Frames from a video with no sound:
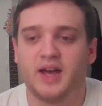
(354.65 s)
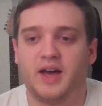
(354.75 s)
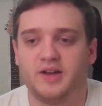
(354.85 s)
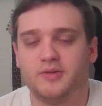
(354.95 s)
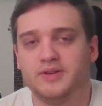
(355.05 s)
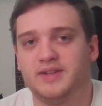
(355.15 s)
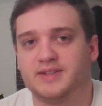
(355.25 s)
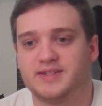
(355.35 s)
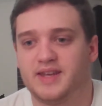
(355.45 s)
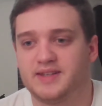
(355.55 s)
I go into
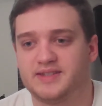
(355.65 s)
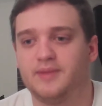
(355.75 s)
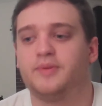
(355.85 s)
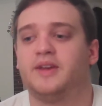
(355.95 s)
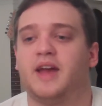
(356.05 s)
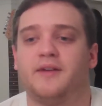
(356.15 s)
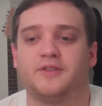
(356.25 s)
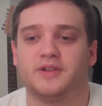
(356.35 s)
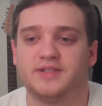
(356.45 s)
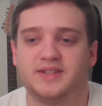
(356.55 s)
this thing simply
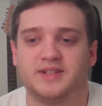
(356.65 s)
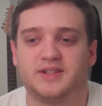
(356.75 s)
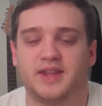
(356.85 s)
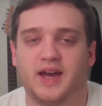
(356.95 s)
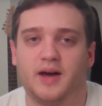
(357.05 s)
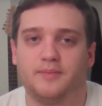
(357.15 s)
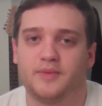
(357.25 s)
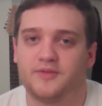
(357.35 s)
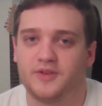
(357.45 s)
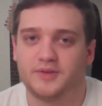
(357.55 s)
after listening to the
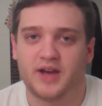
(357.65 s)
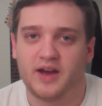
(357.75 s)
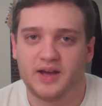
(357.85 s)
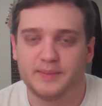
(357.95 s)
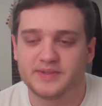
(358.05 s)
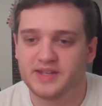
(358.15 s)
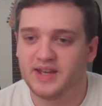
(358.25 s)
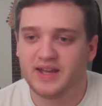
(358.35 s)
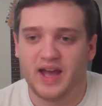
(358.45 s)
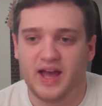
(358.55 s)
album a few times
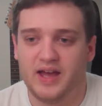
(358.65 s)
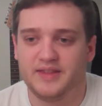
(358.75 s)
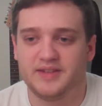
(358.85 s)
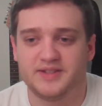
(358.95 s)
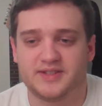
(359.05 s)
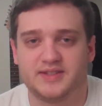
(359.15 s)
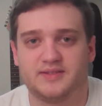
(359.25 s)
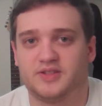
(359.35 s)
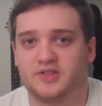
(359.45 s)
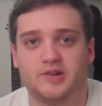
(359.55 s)
and then just
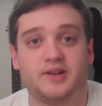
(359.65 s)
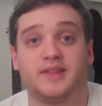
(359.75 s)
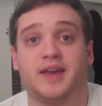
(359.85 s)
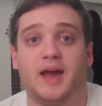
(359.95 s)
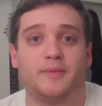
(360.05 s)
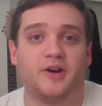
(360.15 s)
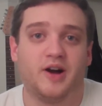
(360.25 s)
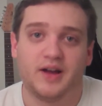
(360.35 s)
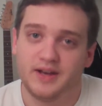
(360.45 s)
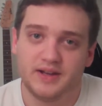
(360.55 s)
turning the camera
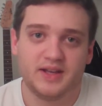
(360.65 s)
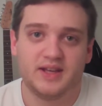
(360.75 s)
on.